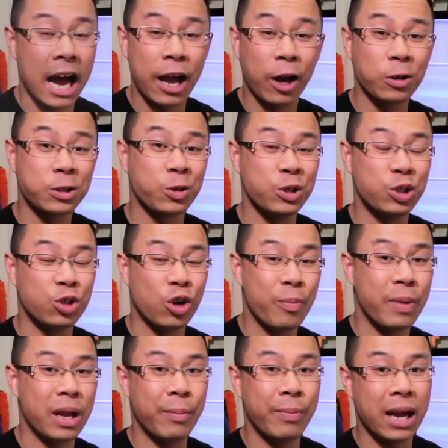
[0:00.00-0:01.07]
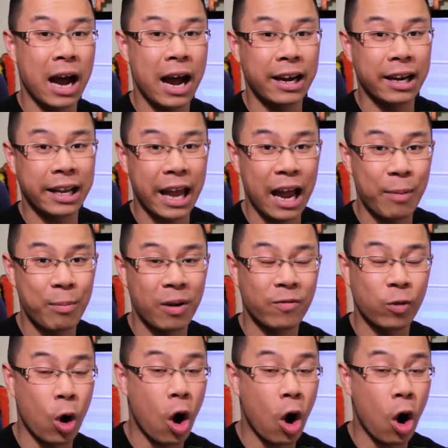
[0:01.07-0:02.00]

I also enjoyed being behind the camera for